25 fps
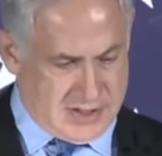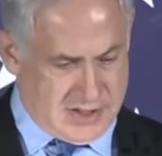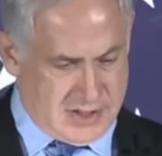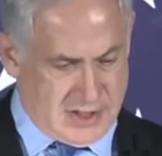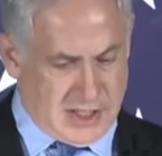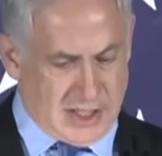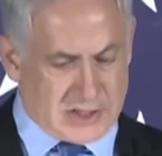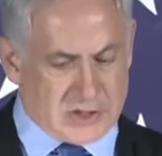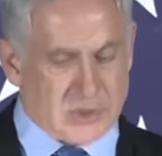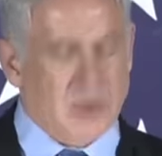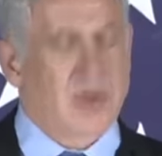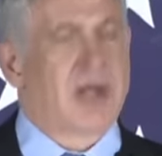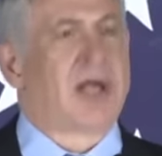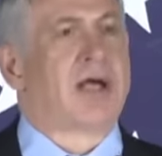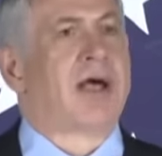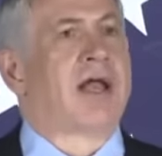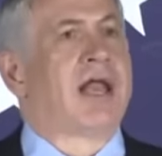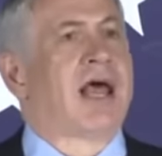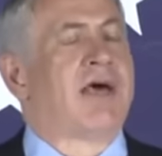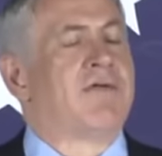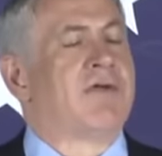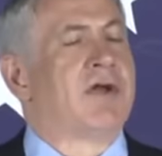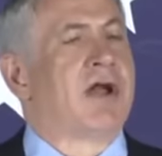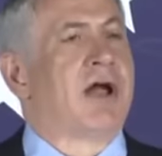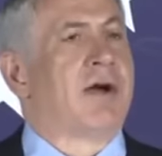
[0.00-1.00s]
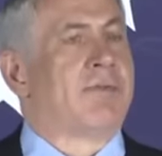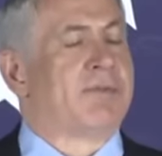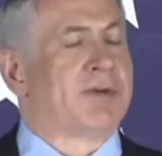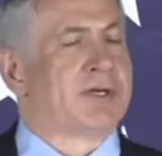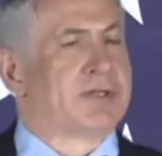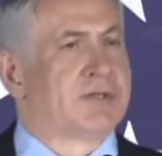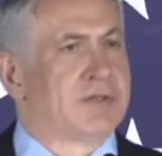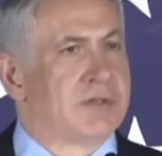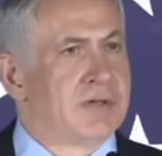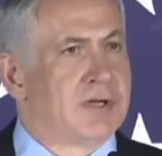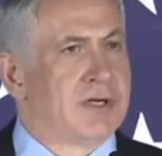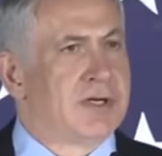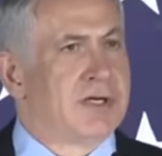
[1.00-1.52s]
Next week, I'll have an
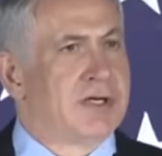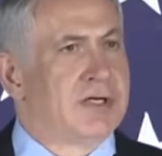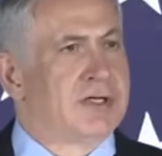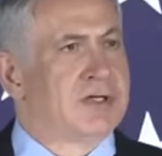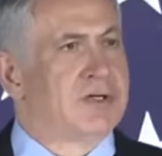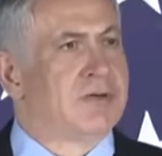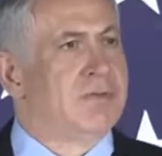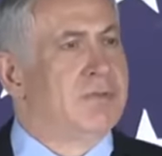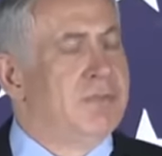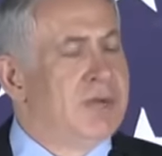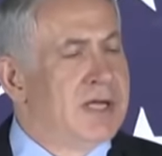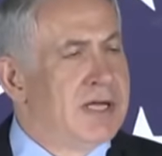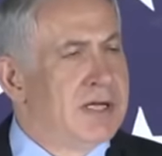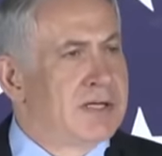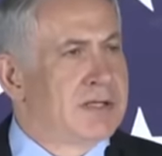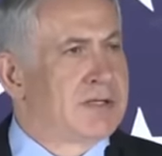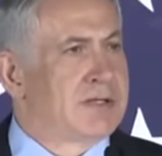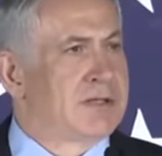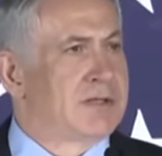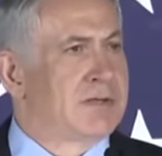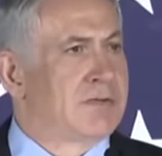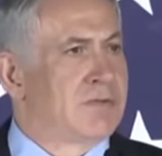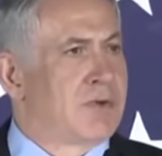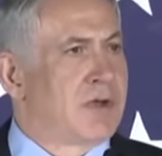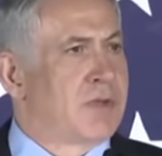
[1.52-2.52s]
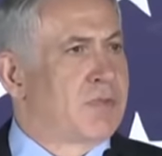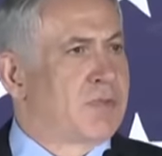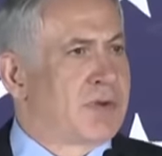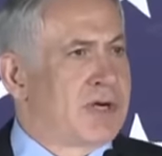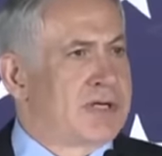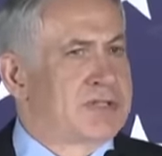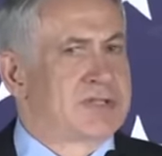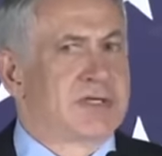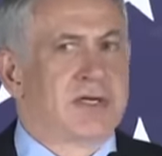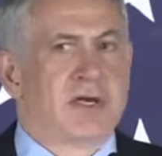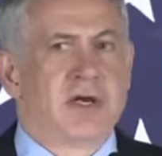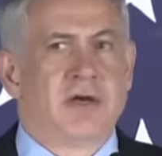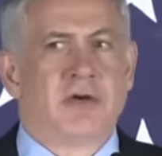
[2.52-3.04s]
opportunity to meet with
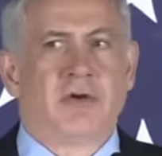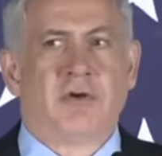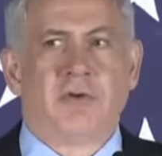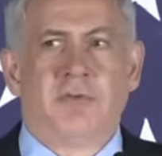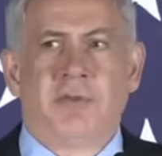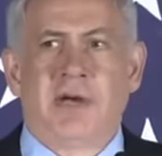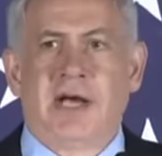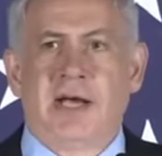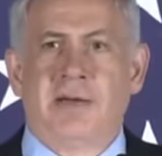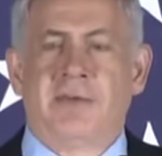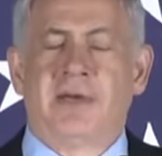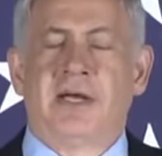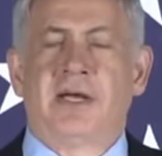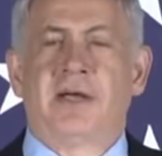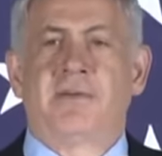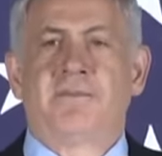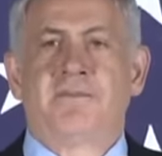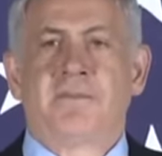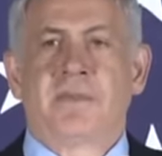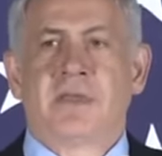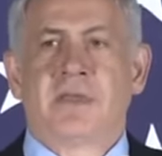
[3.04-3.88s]
President Obama